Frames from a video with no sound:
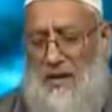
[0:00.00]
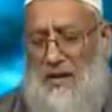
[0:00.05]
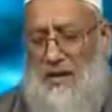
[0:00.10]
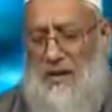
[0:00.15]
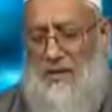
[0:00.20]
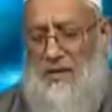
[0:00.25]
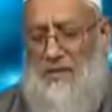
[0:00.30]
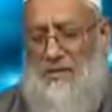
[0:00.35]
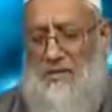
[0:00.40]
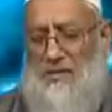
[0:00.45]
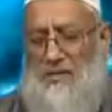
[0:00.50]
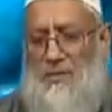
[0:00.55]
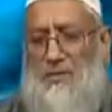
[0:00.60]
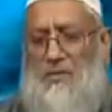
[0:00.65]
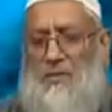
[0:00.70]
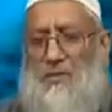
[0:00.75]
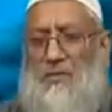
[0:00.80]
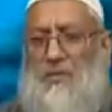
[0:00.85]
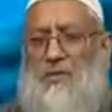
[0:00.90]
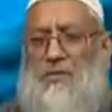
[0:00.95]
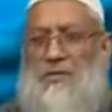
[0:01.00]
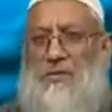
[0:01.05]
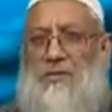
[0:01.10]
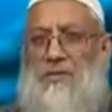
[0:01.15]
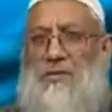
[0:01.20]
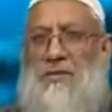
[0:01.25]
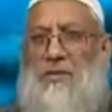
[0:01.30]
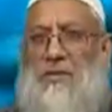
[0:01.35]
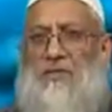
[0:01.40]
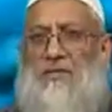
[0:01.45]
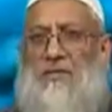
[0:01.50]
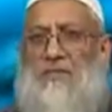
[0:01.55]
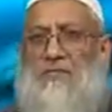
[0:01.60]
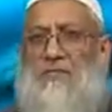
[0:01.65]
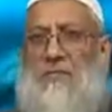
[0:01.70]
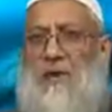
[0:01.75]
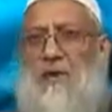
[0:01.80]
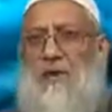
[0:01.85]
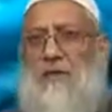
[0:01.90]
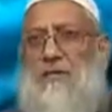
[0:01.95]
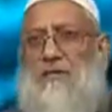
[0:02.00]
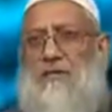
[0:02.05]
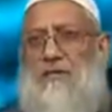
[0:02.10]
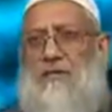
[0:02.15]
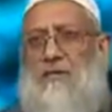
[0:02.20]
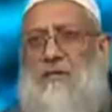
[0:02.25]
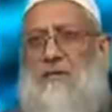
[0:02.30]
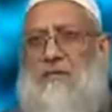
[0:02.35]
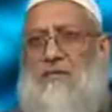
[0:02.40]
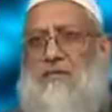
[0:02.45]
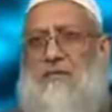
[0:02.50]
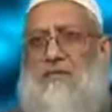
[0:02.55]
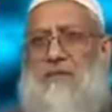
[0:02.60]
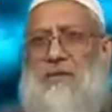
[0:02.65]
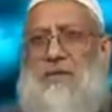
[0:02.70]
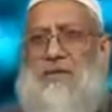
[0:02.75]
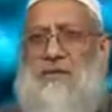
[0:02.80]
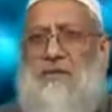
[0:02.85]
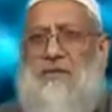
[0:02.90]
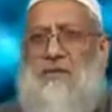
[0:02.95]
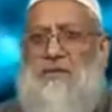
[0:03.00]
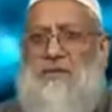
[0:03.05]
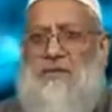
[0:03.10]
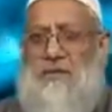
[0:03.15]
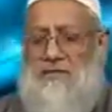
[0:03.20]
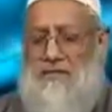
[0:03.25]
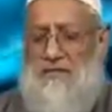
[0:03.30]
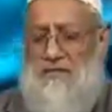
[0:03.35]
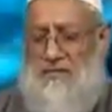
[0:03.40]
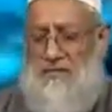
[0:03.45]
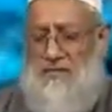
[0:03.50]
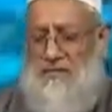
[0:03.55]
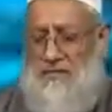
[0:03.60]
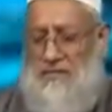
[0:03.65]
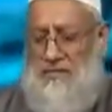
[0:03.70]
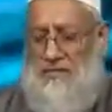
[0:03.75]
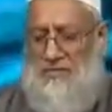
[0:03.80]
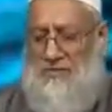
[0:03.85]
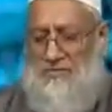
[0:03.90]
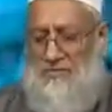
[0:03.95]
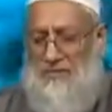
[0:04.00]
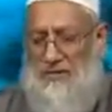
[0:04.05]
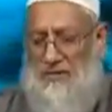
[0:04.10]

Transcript: Allah subhanahu wa ta'ala knows our past, our present, our future.